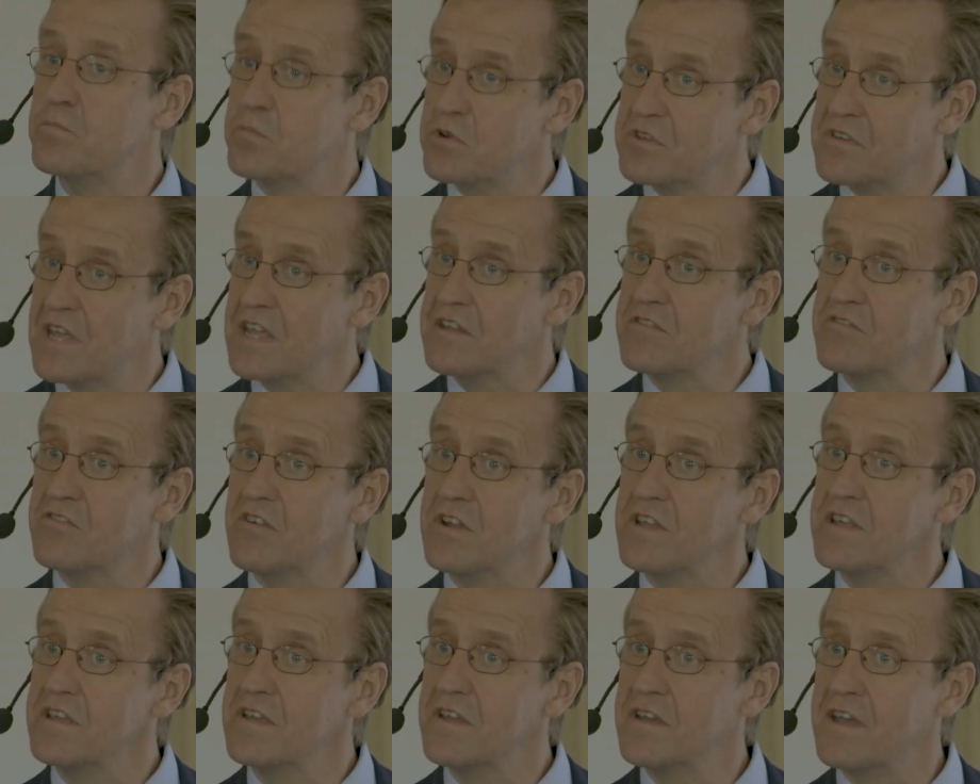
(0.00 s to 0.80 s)

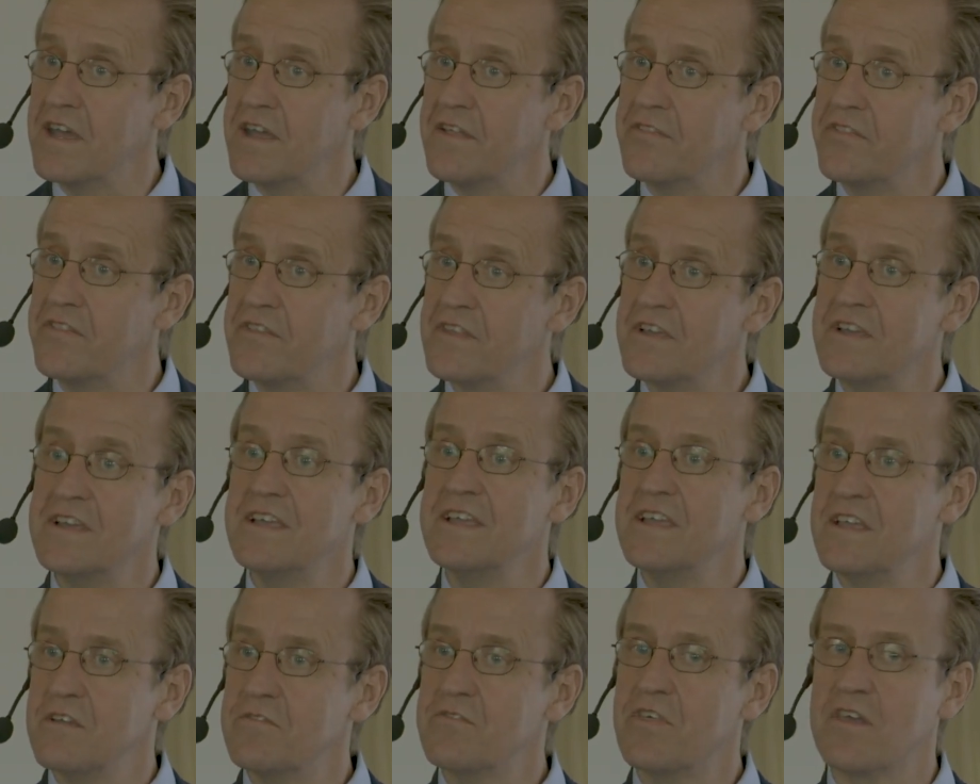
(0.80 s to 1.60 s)
potentially, and
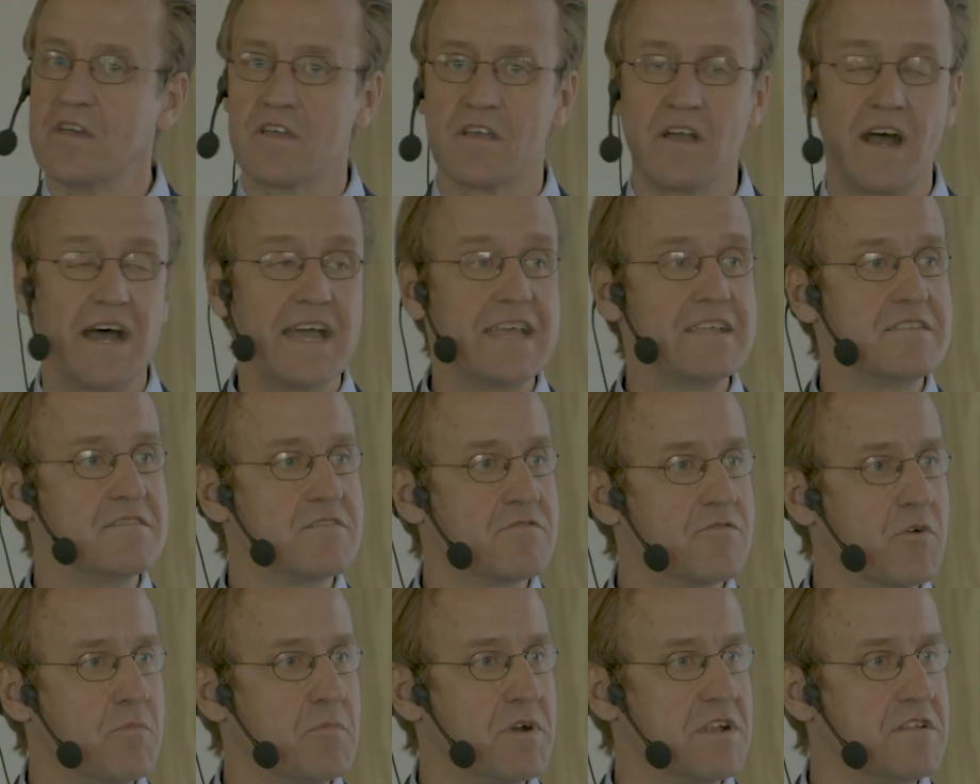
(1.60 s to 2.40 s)
if they're
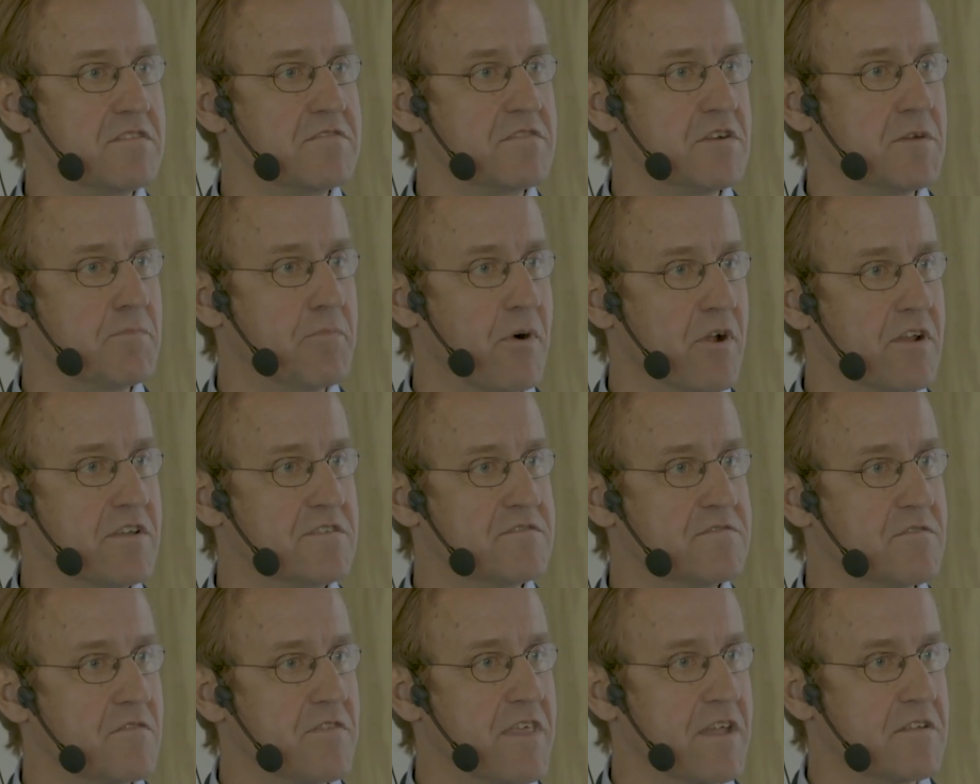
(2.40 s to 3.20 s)
guidance for monetary
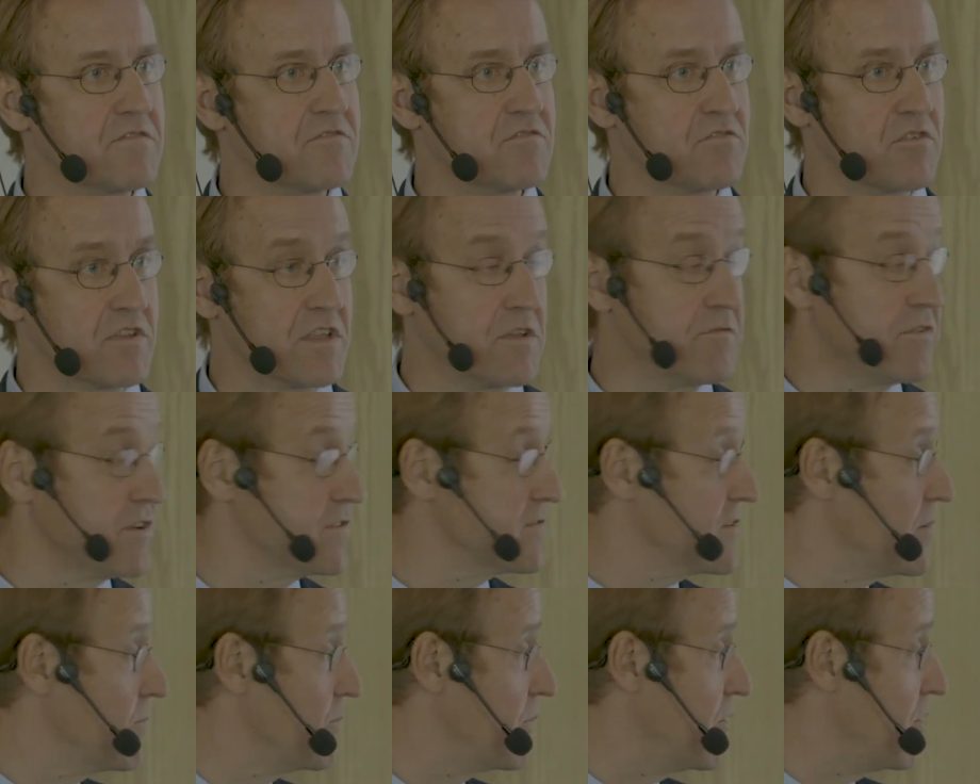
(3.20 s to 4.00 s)
policy, that should give
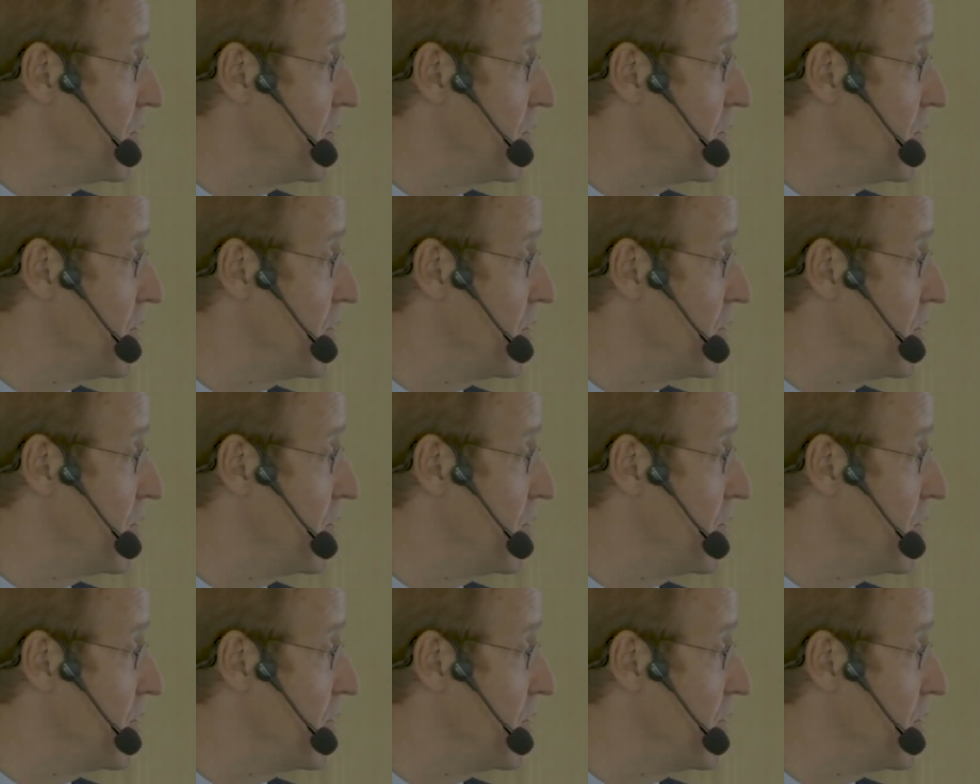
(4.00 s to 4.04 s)
us some